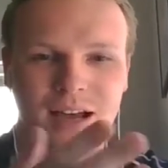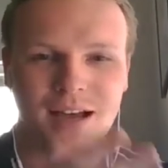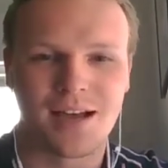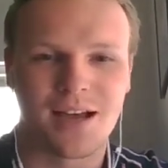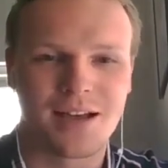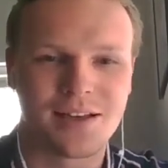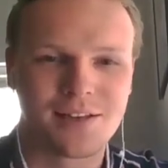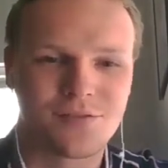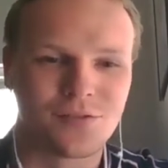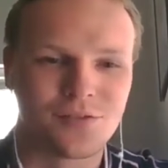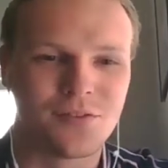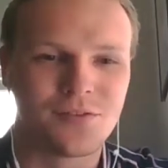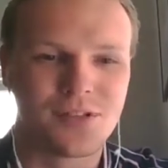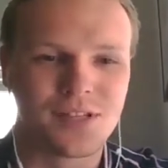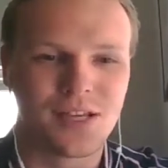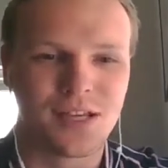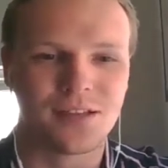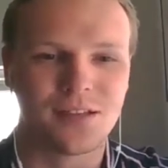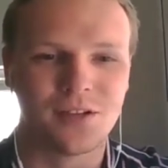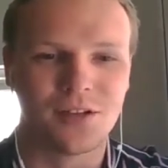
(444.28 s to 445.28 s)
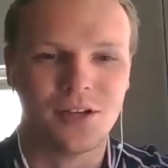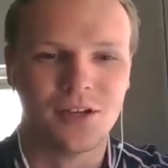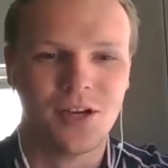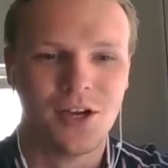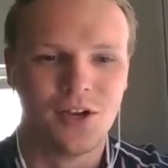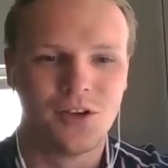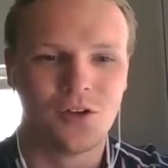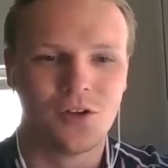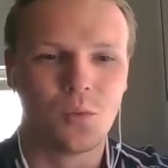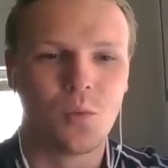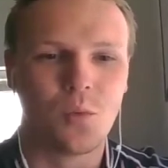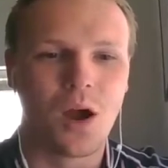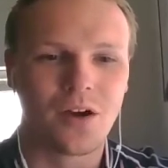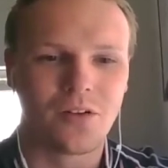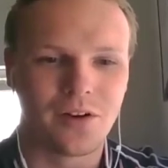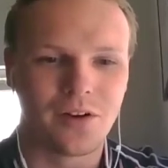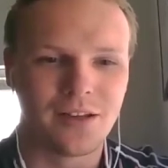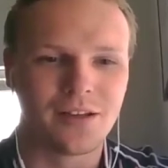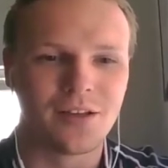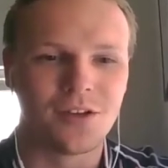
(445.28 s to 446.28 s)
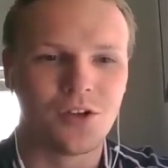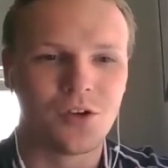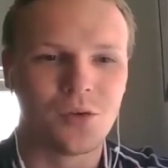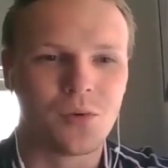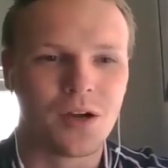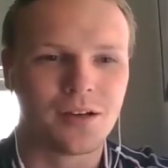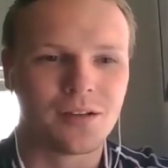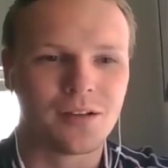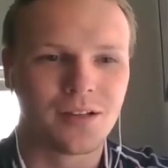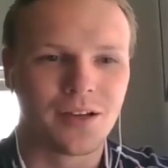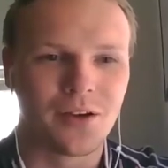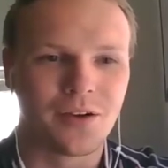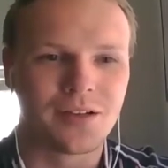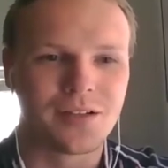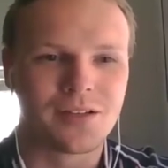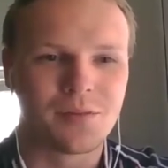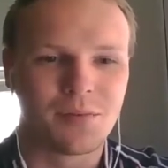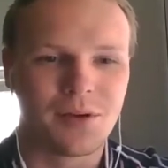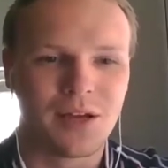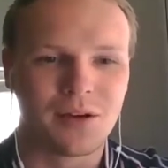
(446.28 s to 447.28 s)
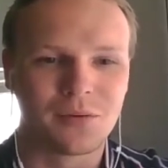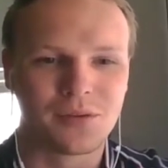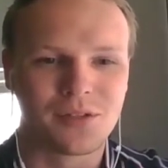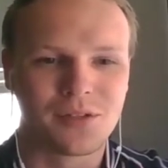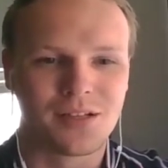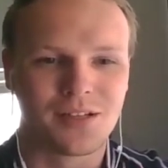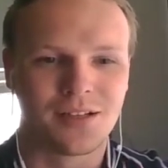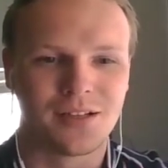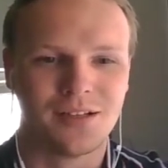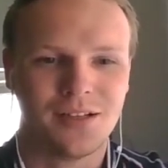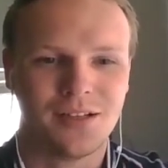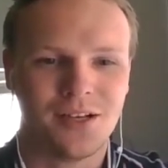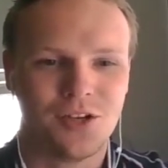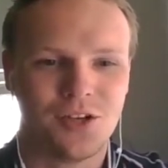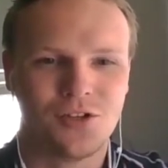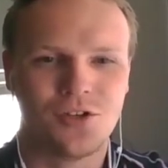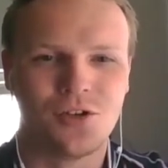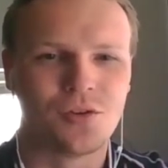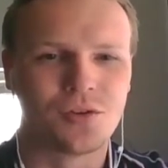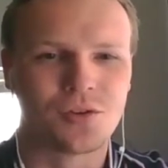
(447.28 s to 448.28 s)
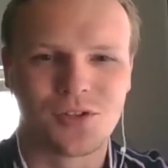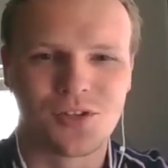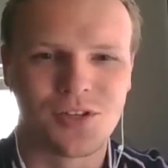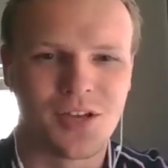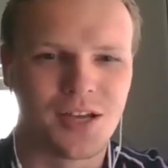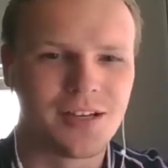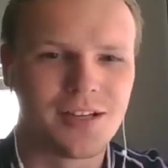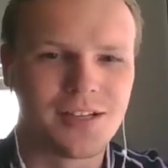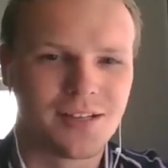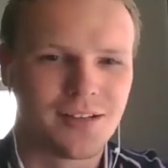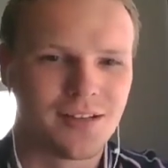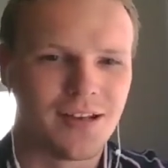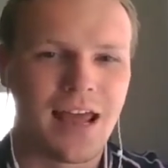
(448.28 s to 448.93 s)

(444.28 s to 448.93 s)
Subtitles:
as Ruth said, the worry that you weren't going to be able to do your studies,